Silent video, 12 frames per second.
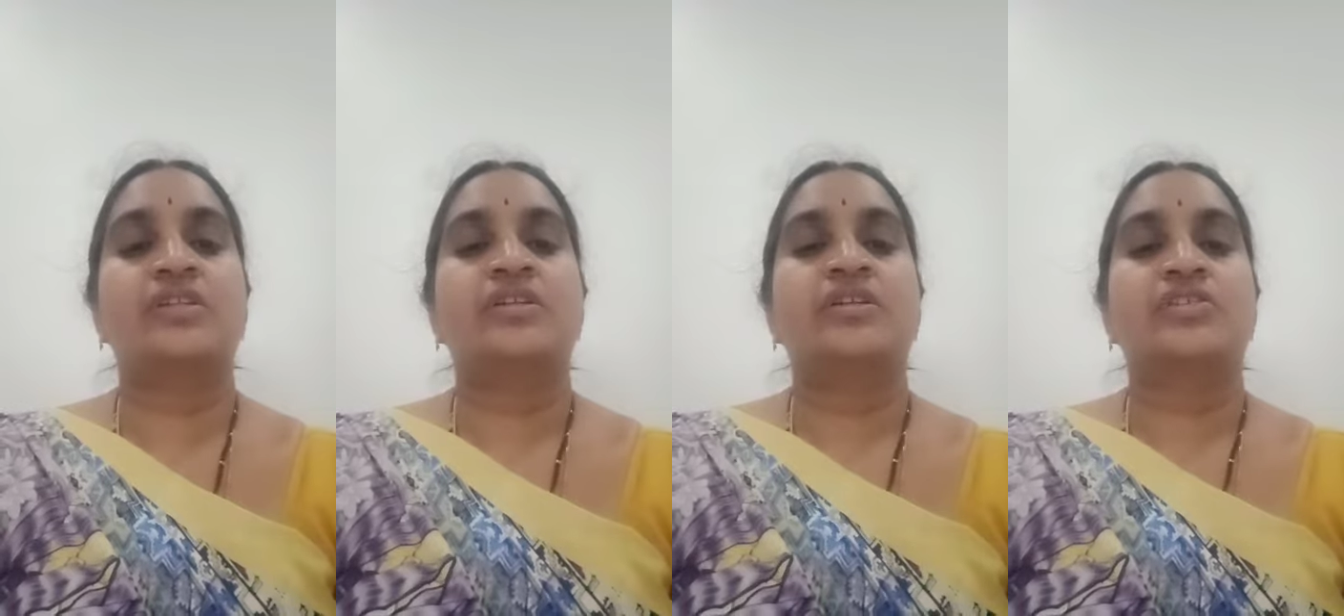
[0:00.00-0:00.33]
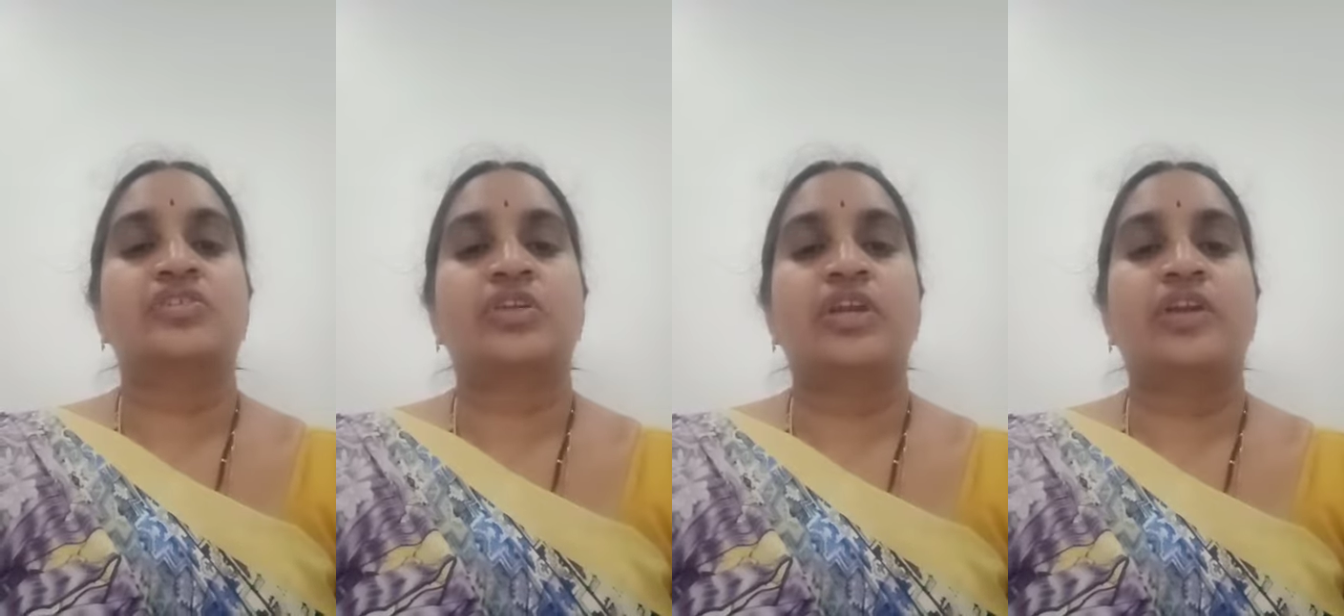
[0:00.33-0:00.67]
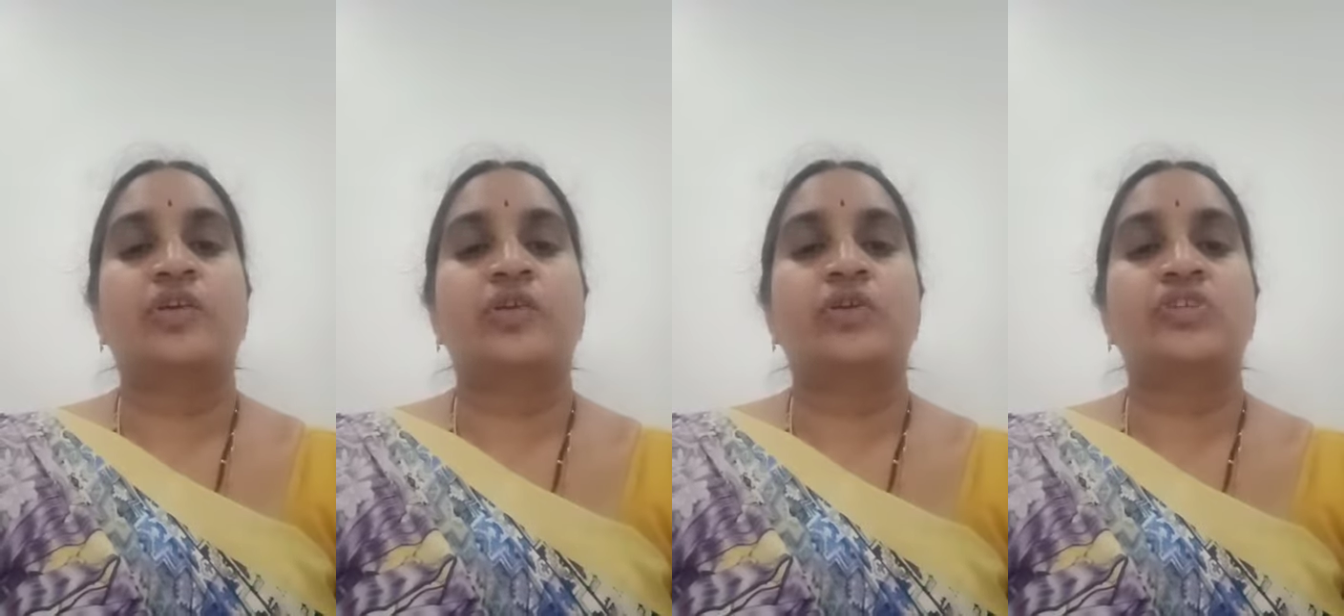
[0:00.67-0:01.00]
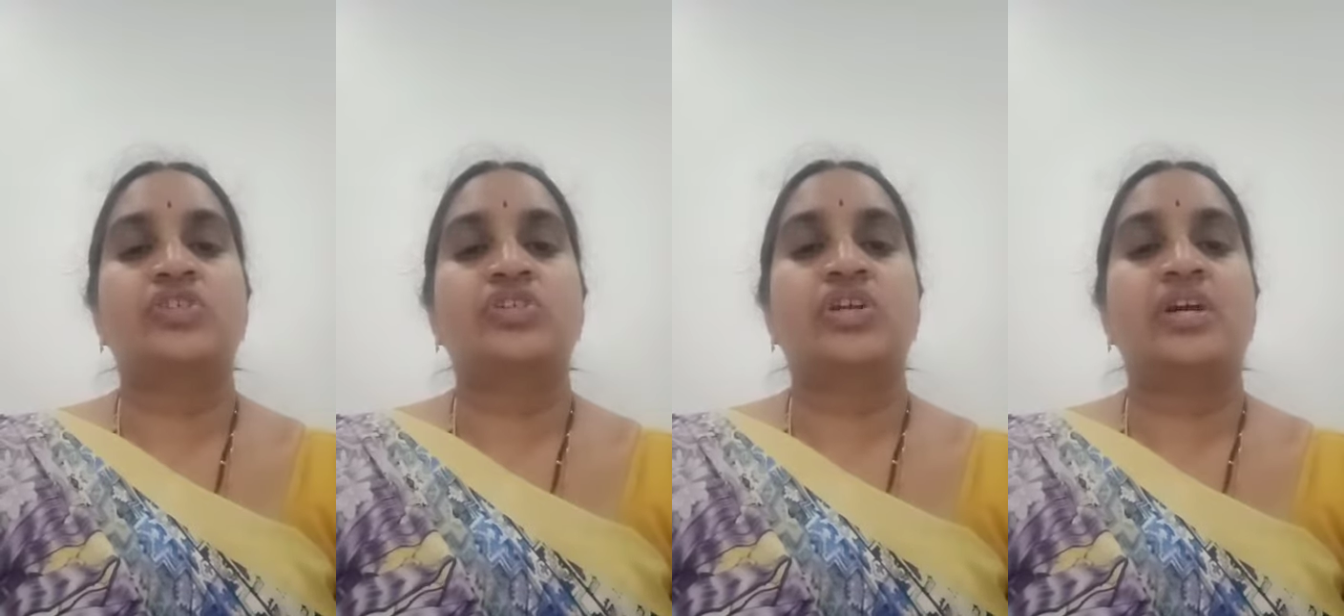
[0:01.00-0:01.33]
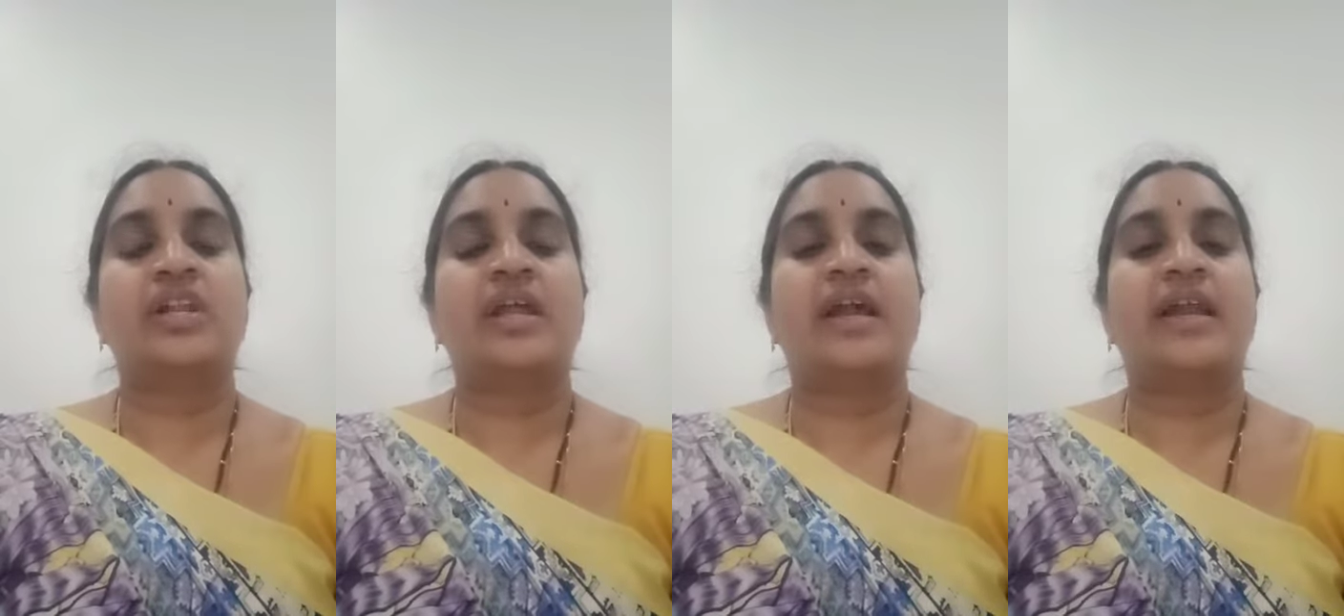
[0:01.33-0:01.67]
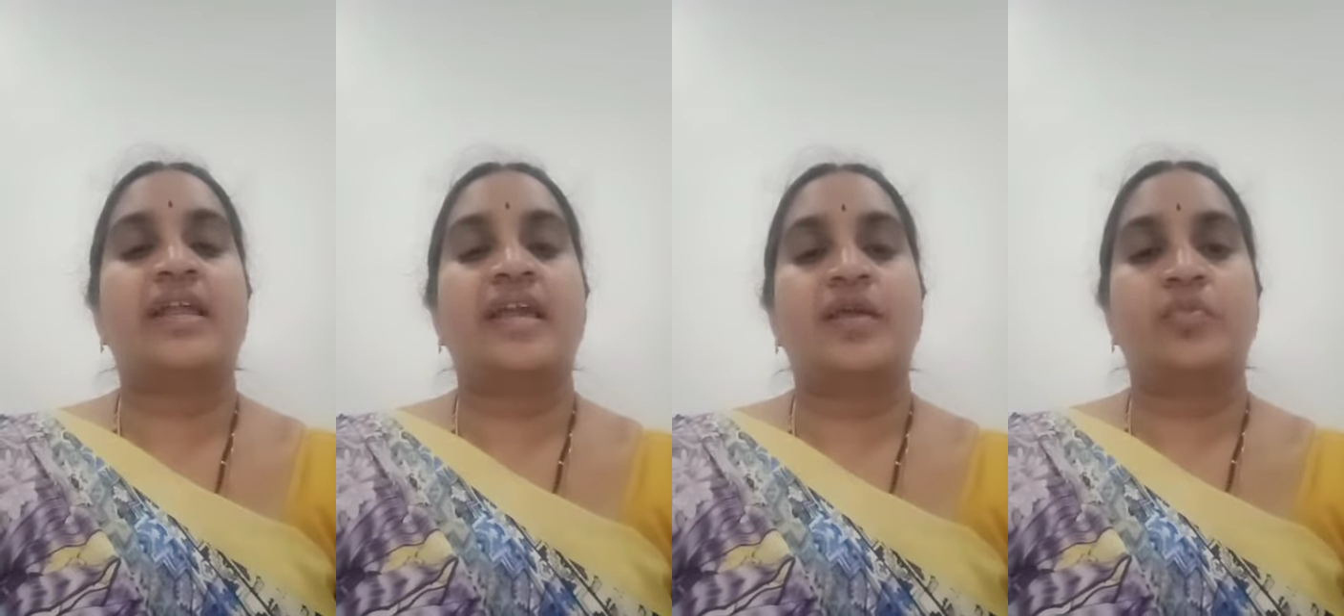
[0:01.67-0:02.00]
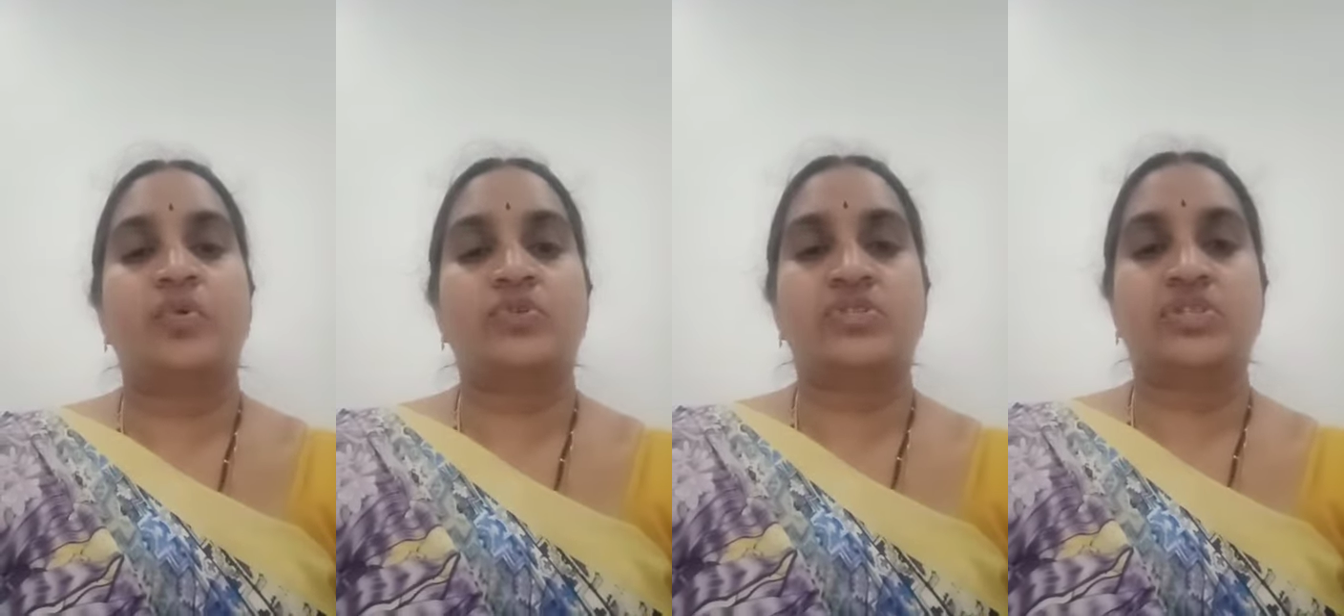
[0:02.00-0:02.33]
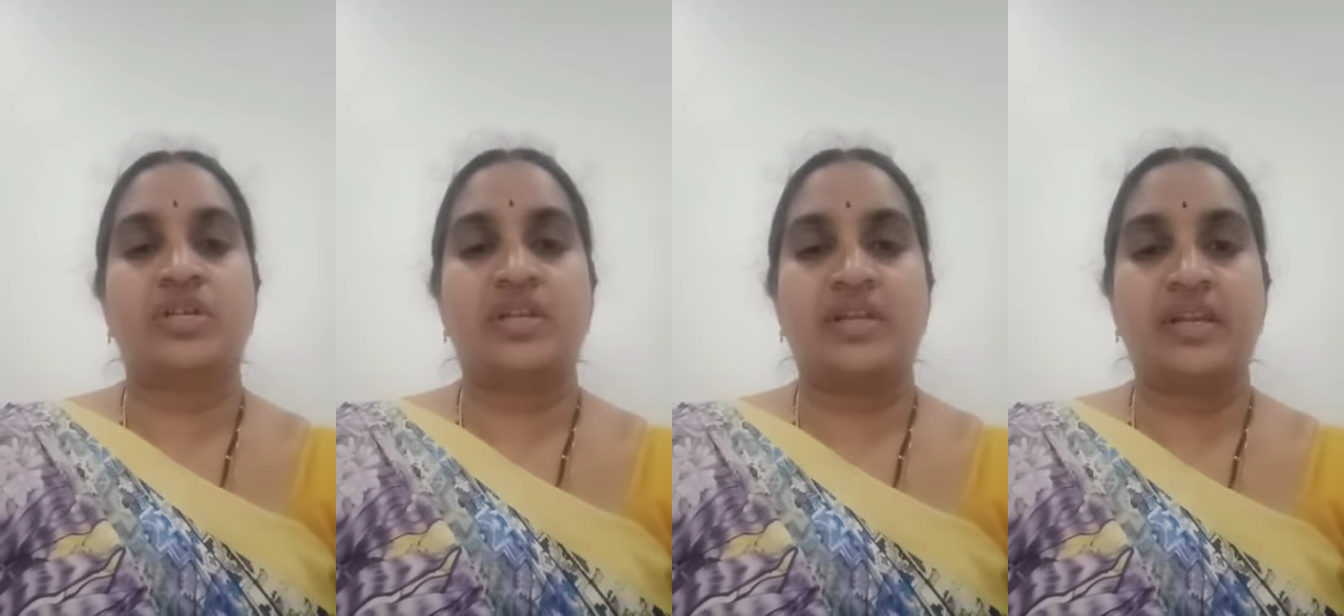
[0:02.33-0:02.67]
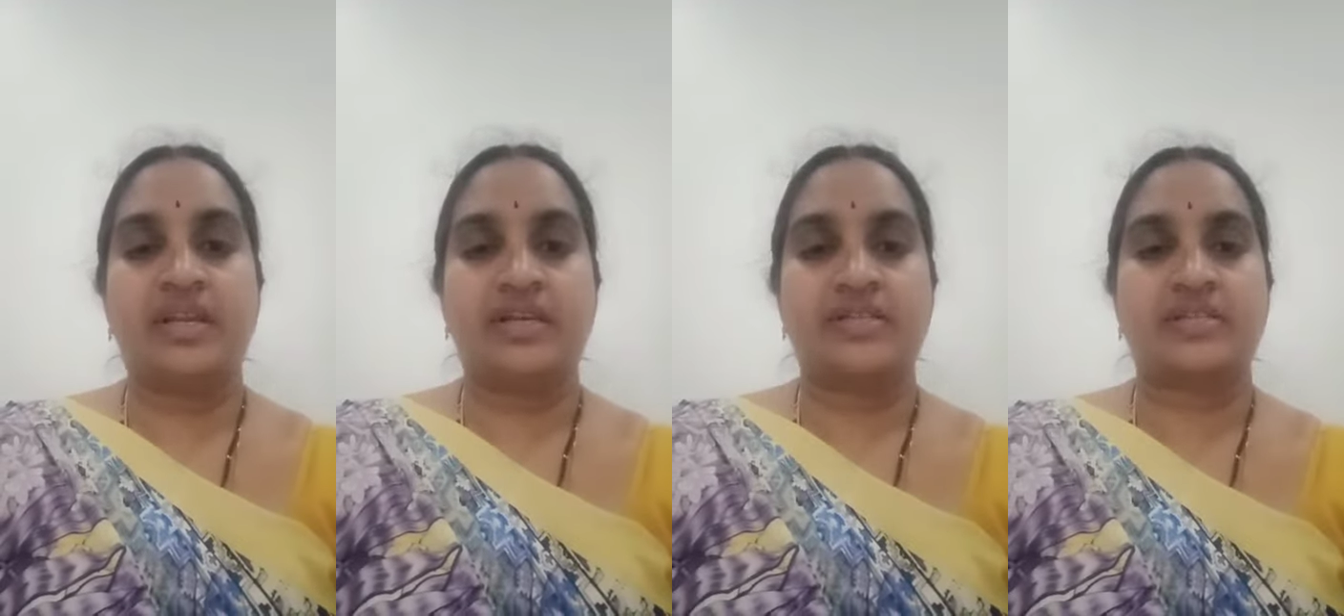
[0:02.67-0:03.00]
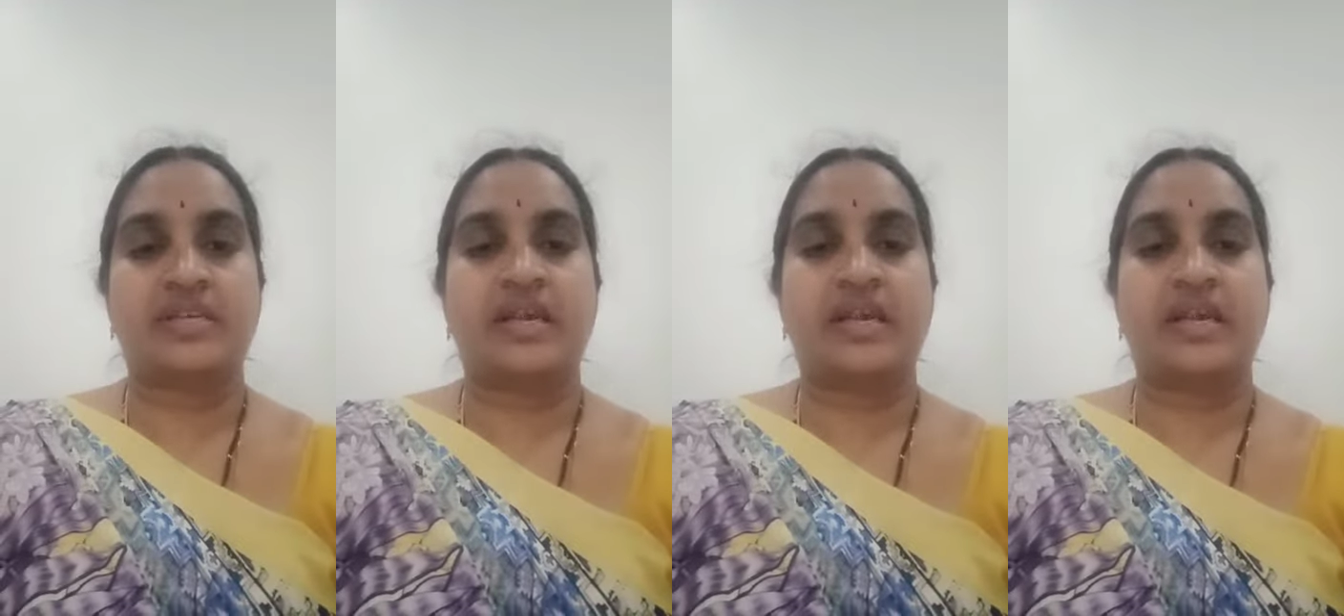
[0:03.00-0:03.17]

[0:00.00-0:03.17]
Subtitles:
psychological and emotional needs,